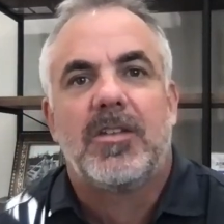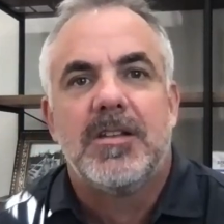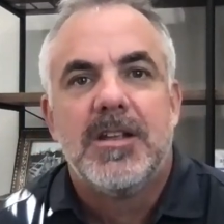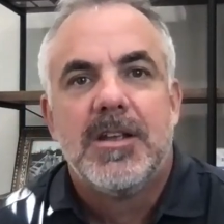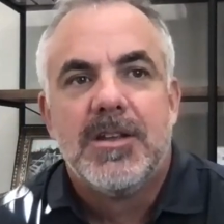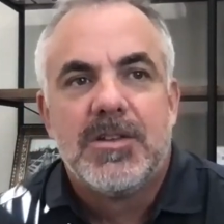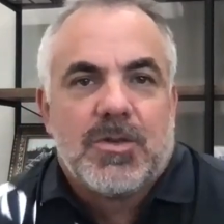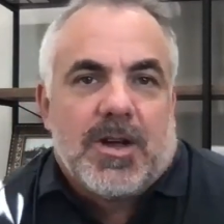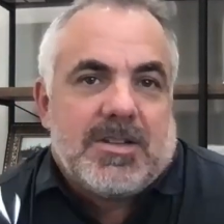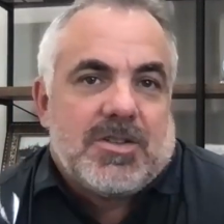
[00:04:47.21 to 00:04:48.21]
And so
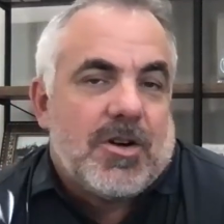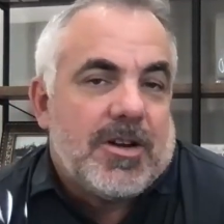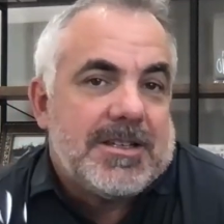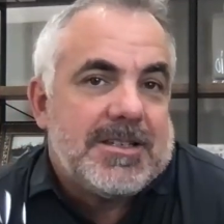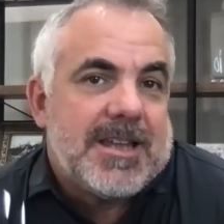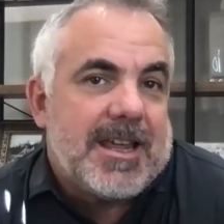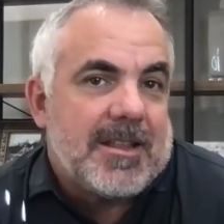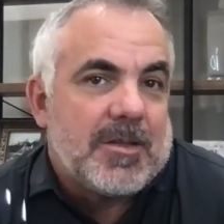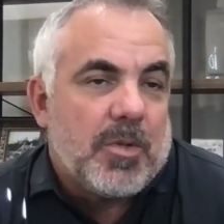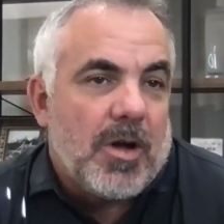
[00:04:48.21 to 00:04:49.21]
I started
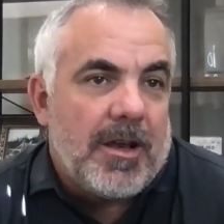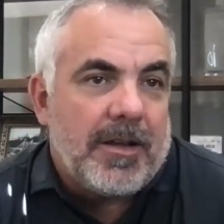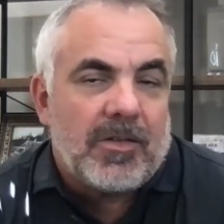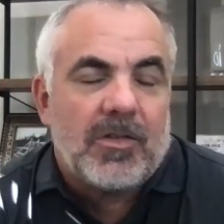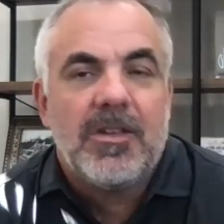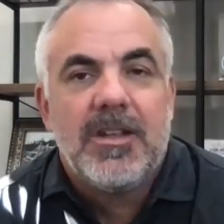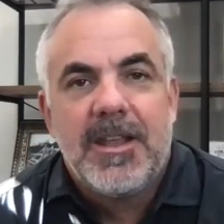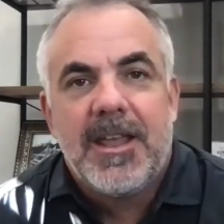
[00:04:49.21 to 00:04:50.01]
taking the products.